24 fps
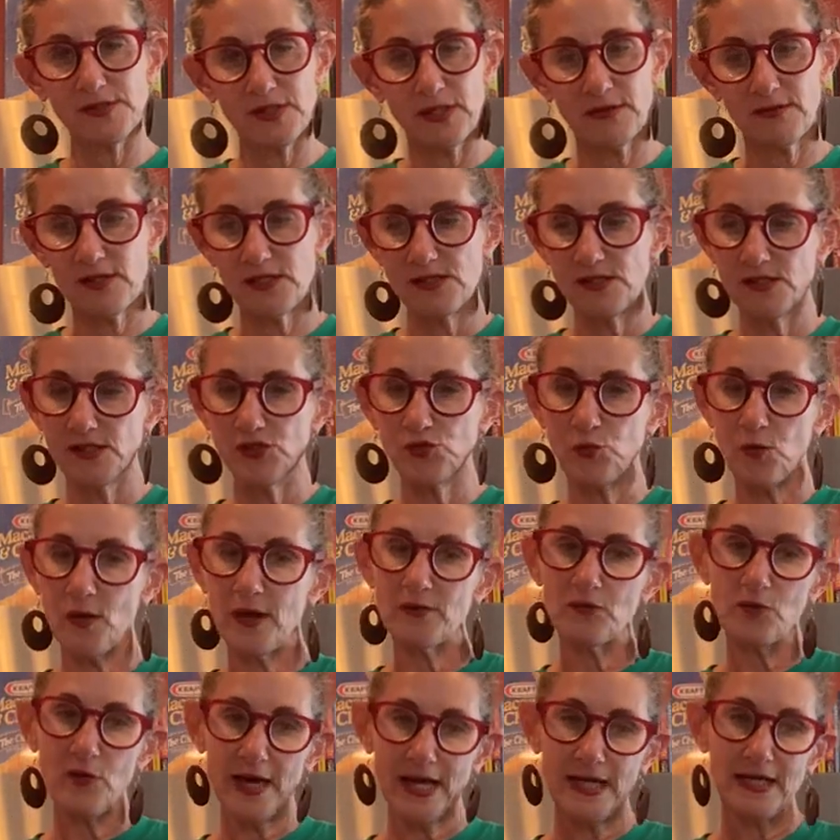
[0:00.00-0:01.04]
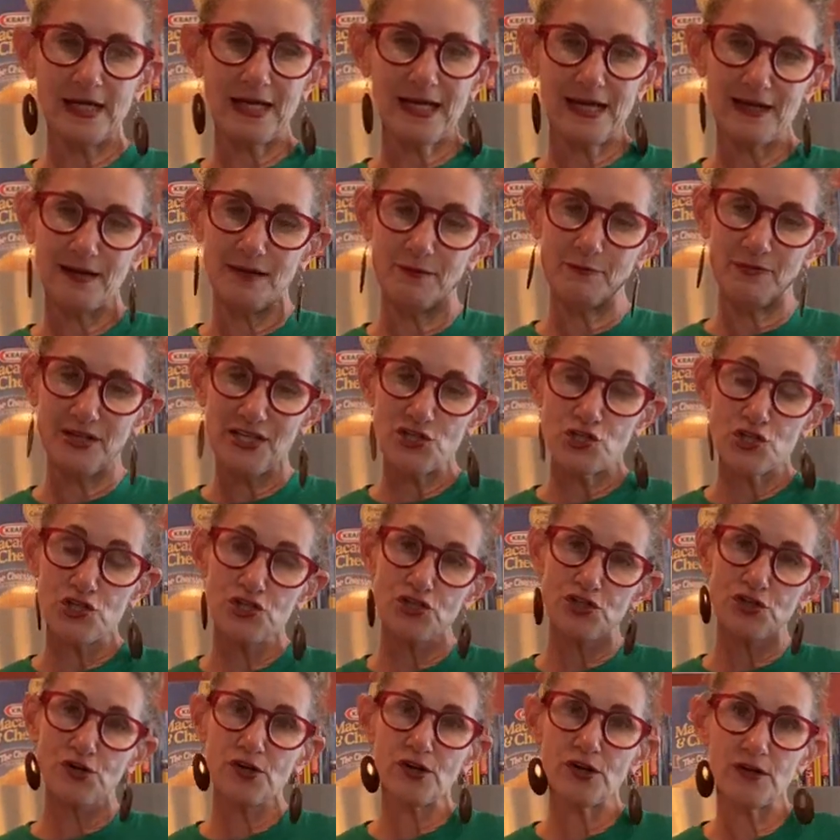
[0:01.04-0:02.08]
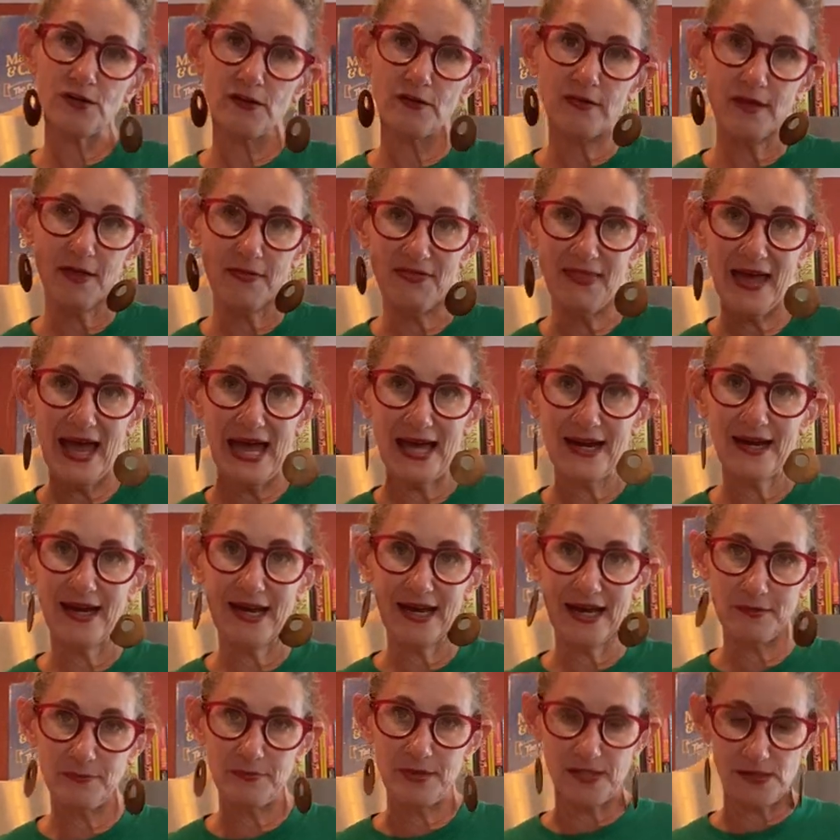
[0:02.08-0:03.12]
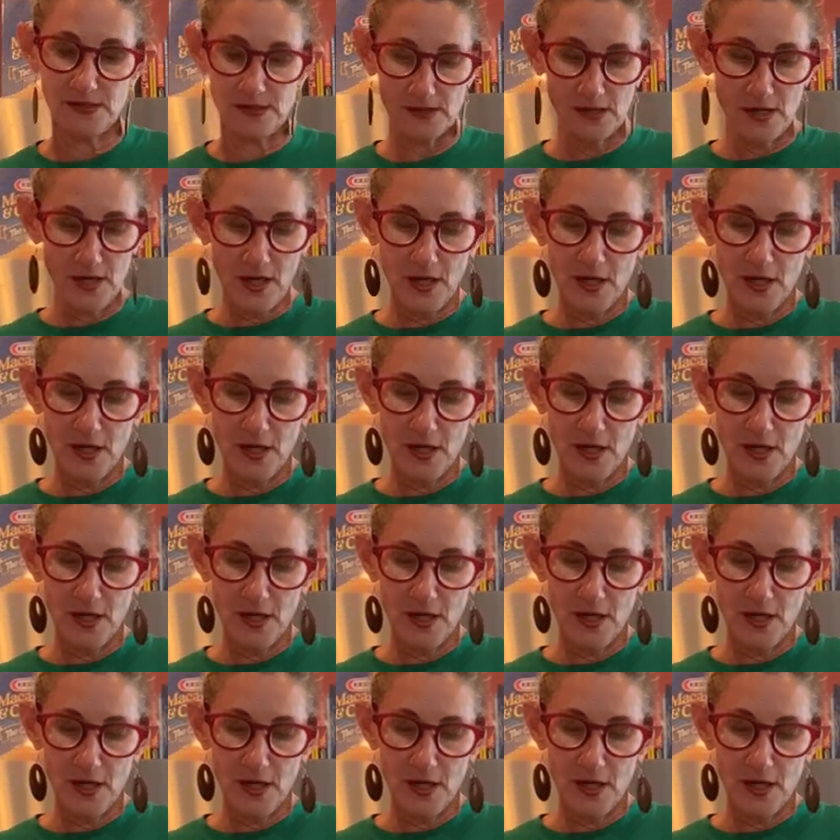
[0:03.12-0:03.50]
And this is one way to kind of ensure that that happens.